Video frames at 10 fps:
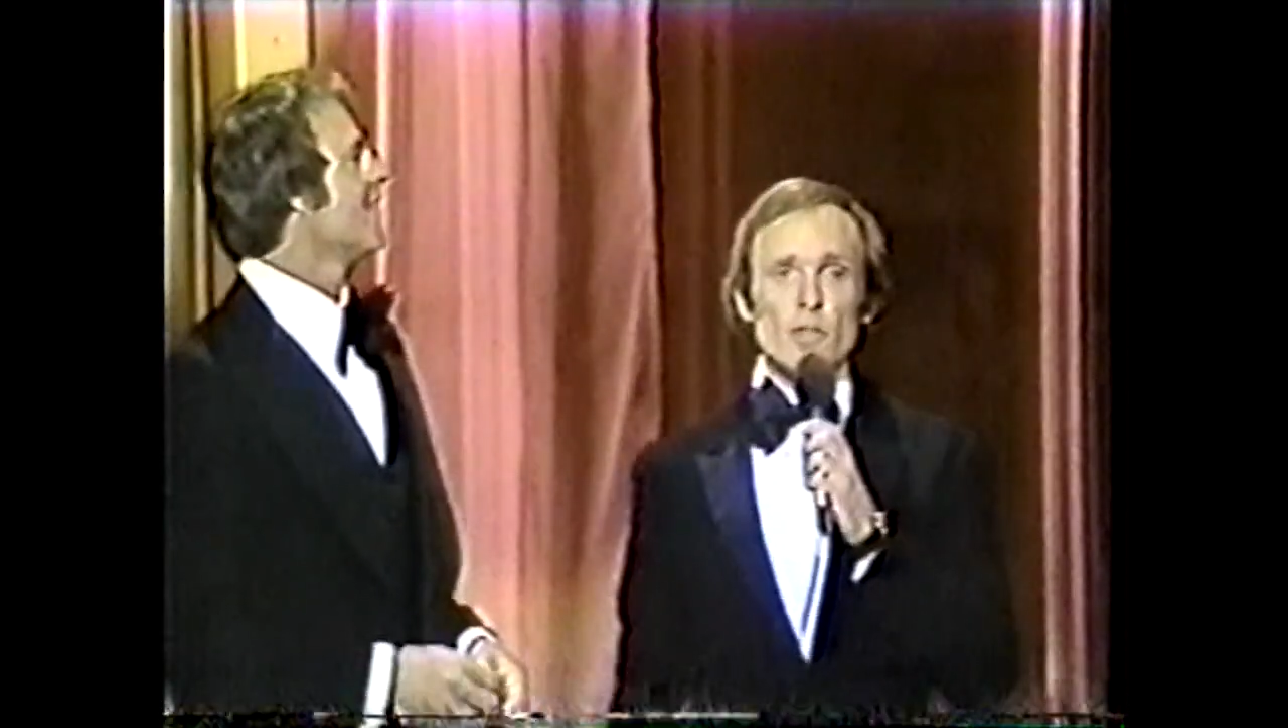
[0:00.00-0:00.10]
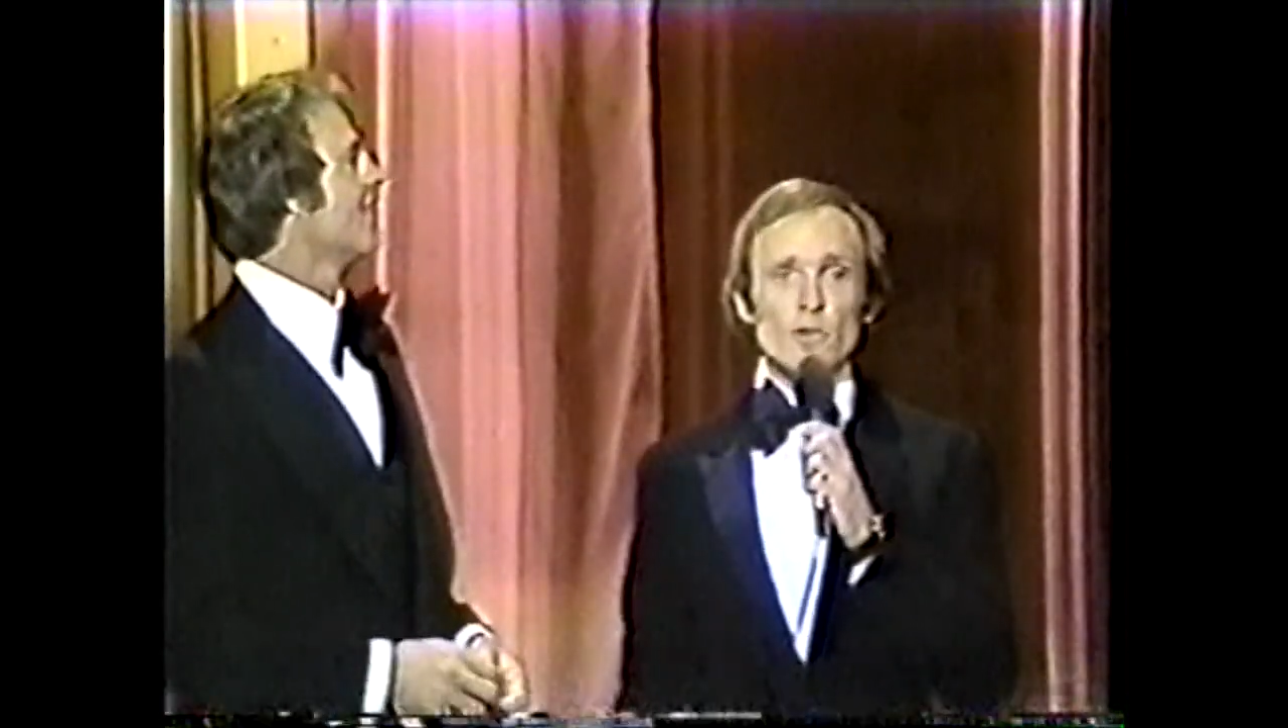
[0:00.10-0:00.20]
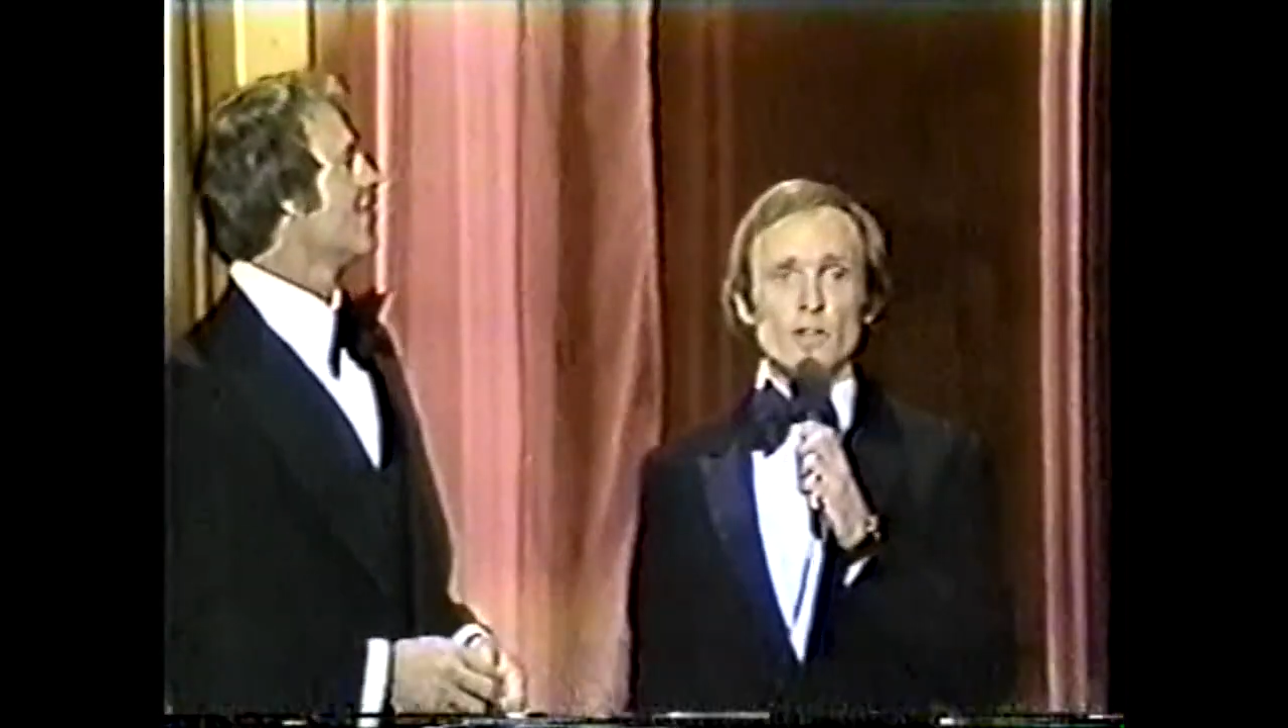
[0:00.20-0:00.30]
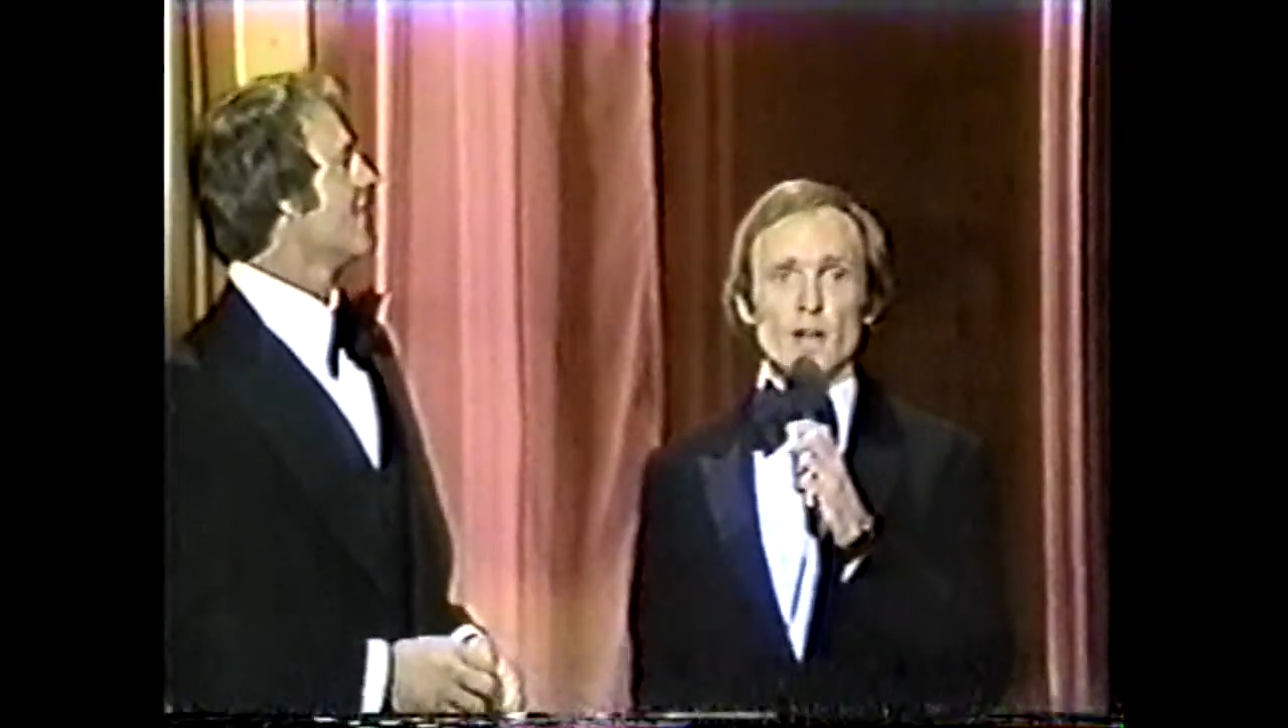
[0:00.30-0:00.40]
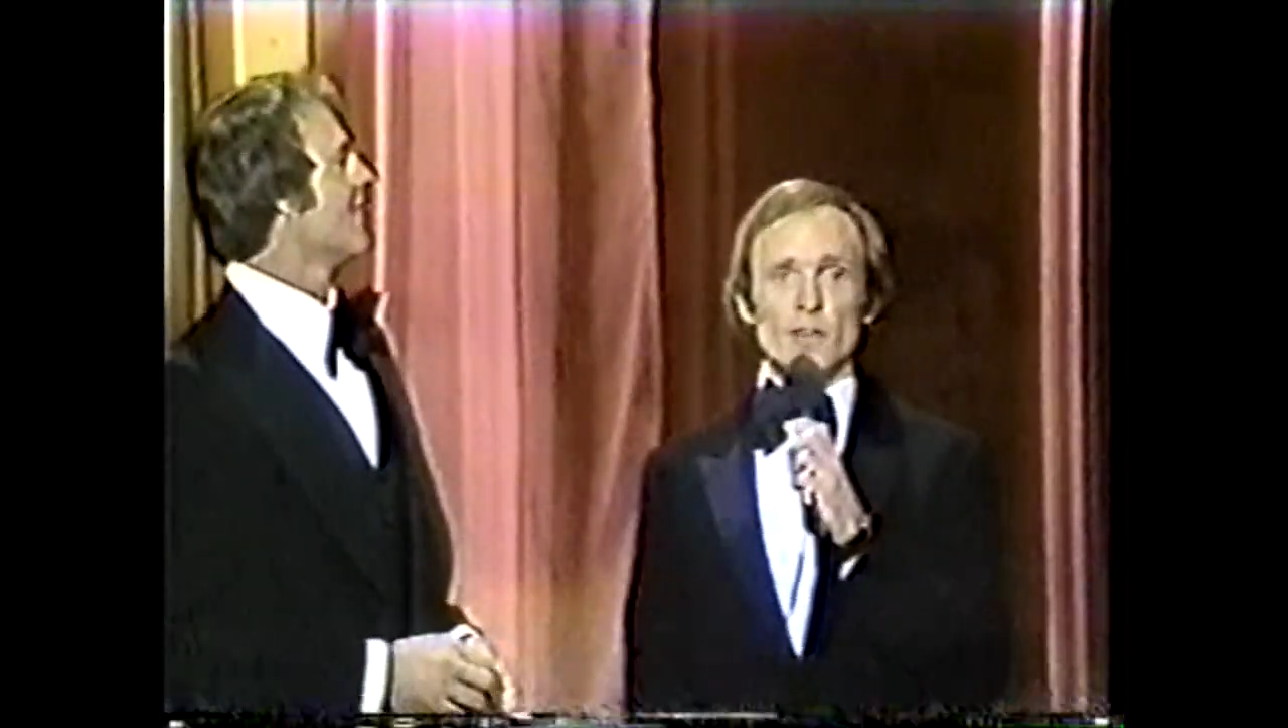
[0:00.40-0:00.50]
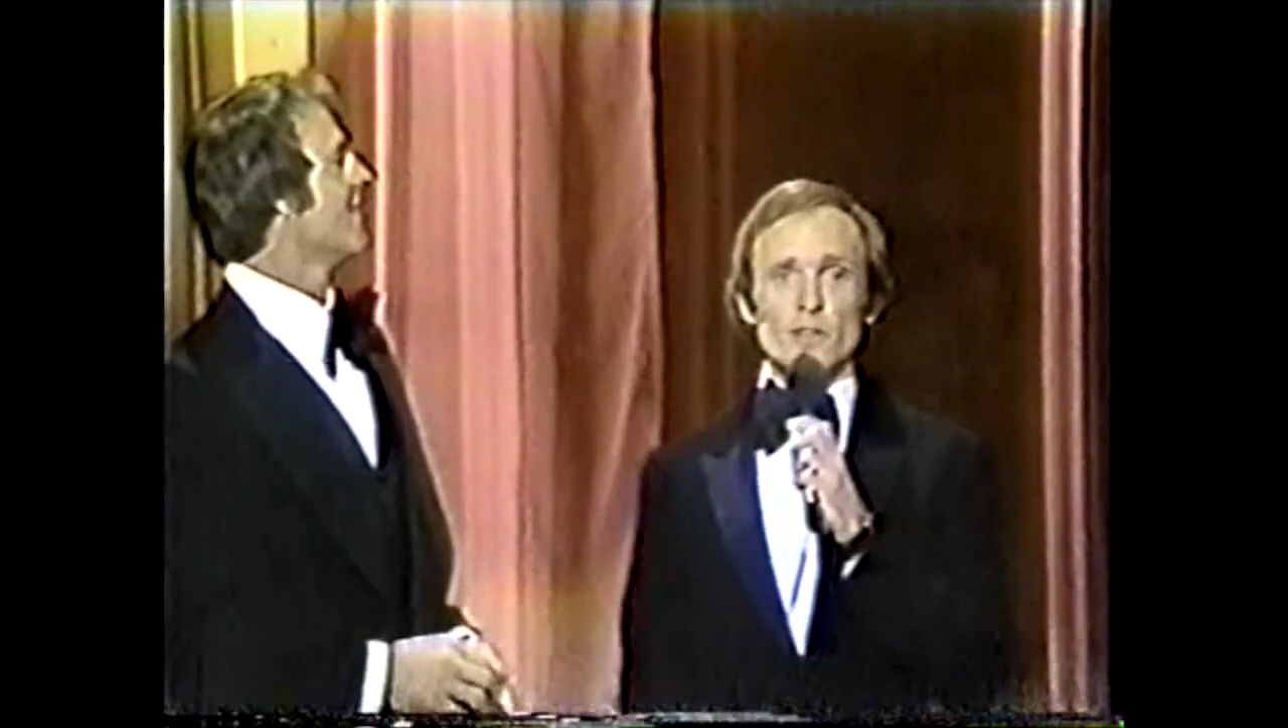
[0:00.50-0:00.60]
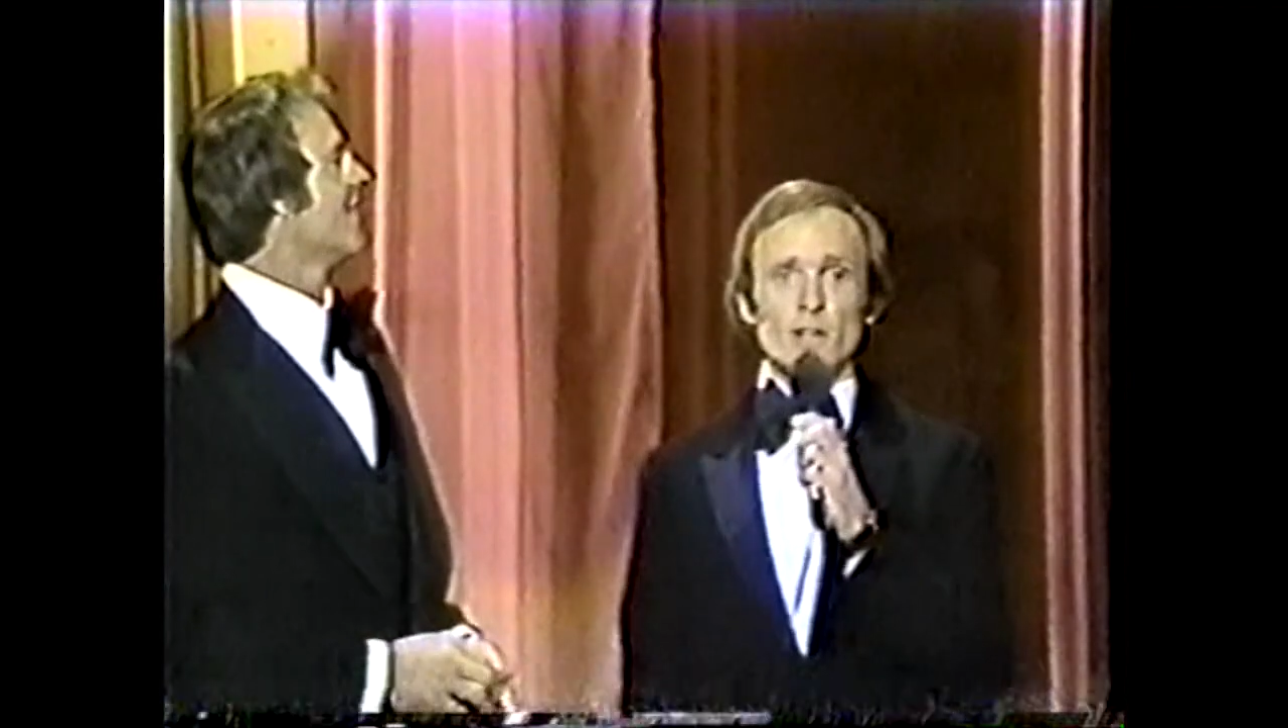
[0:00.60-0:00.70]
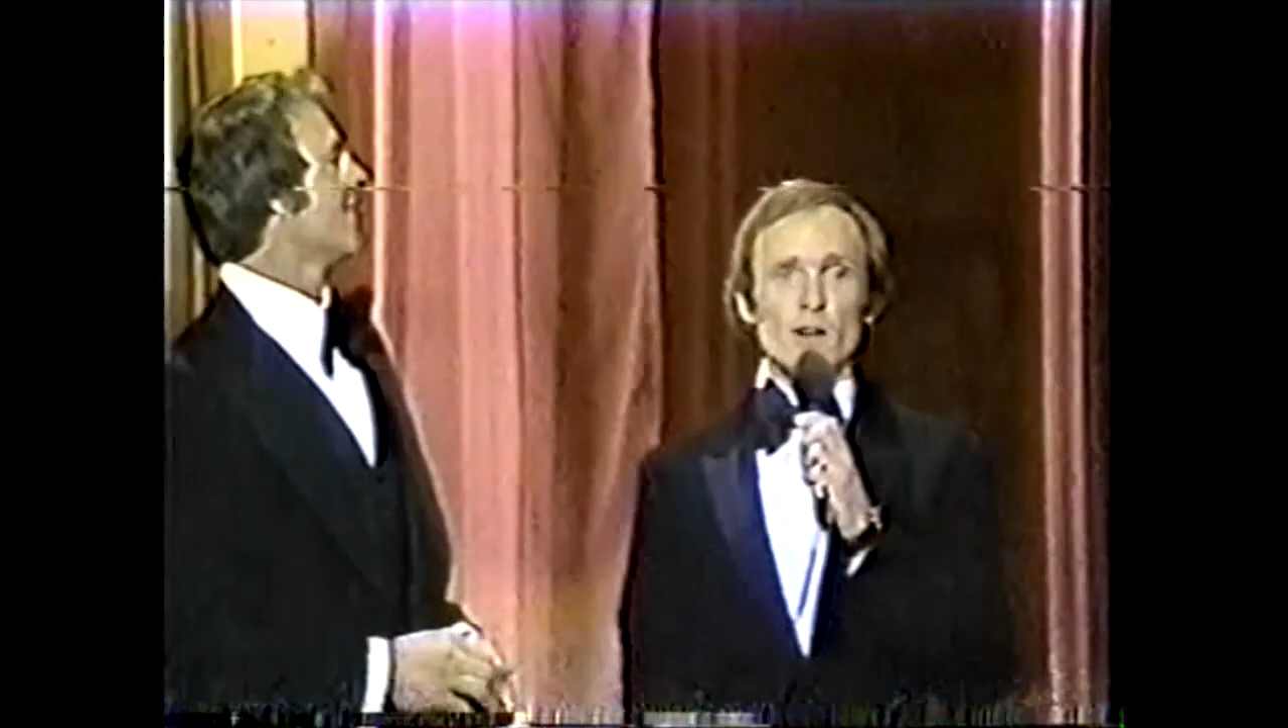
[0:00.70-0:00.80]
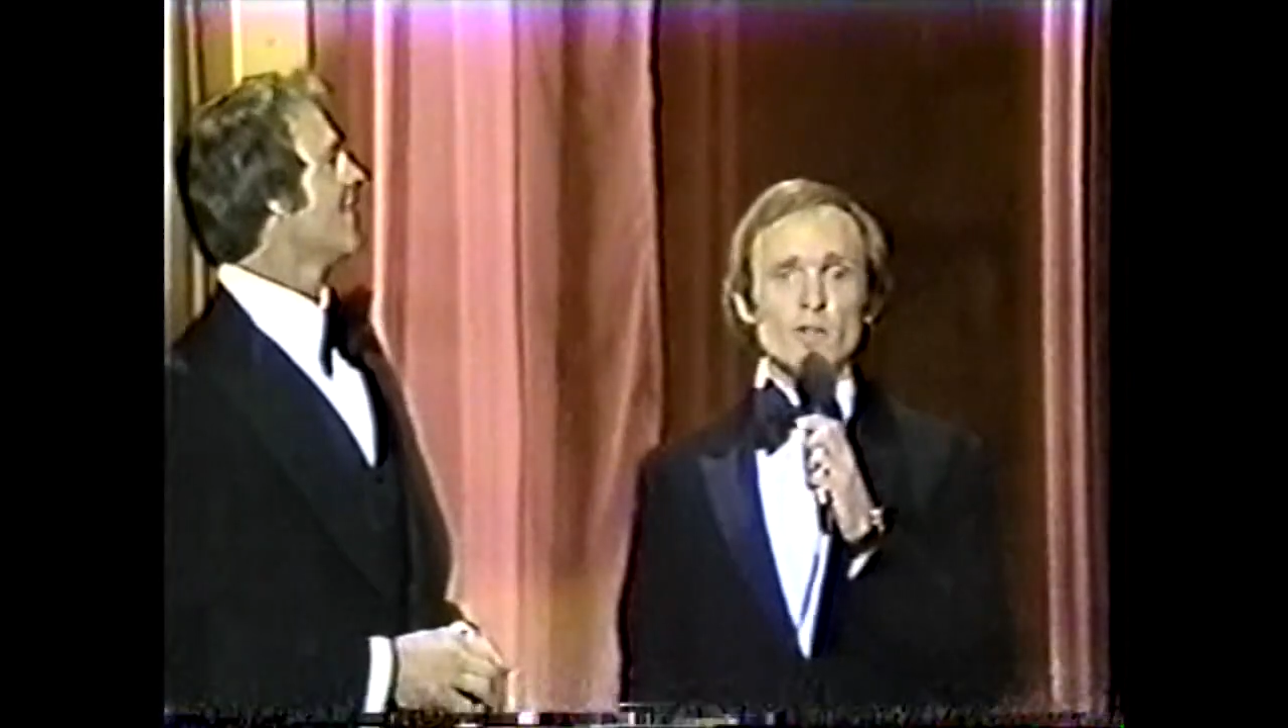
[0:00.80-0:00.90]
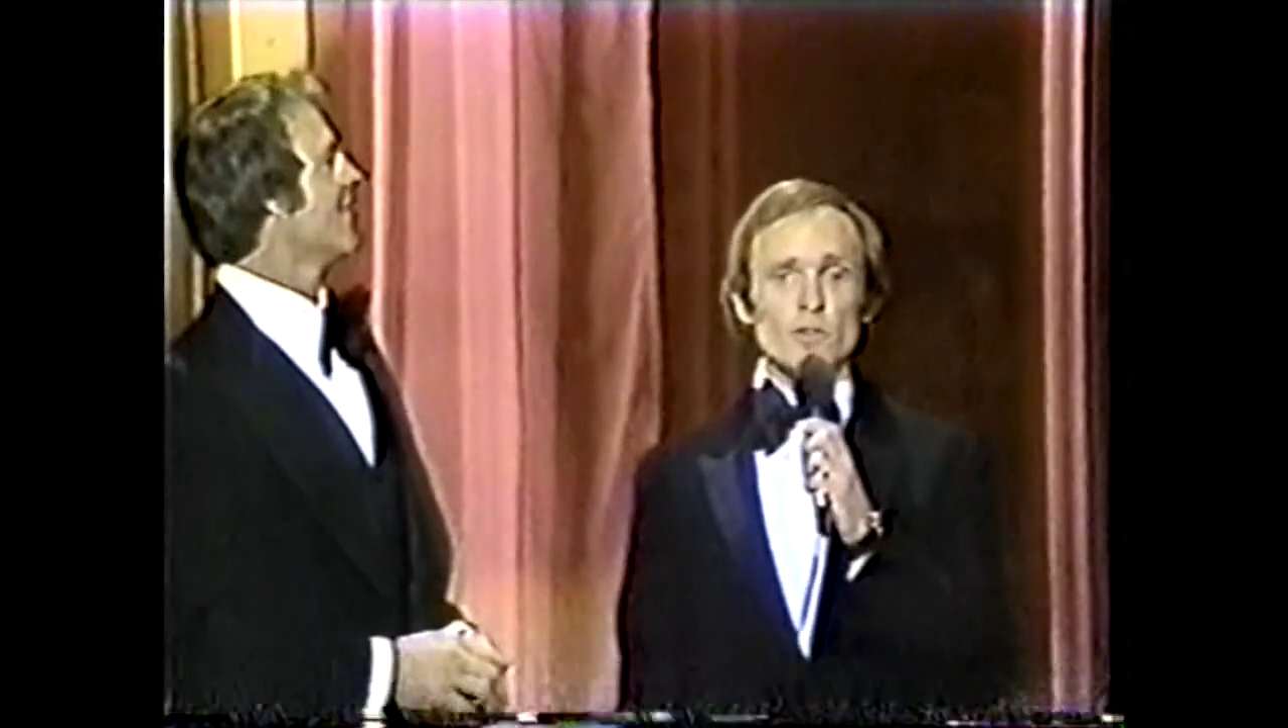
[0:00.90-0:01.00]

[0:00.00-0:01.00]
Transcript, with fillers: enthusiastic